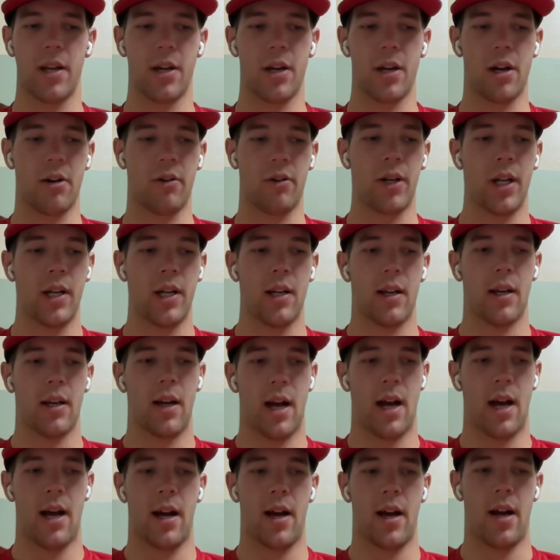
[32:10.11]
You know,
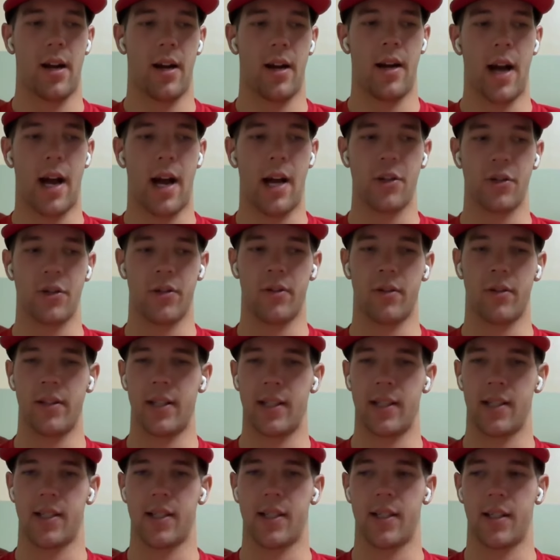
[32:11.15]
uh, Nigel
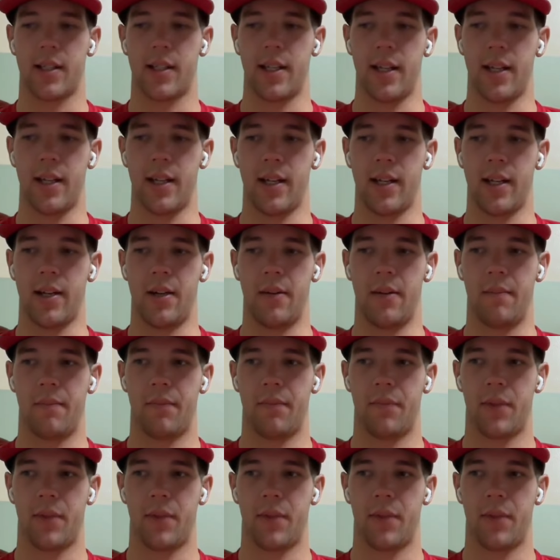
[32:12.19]
is the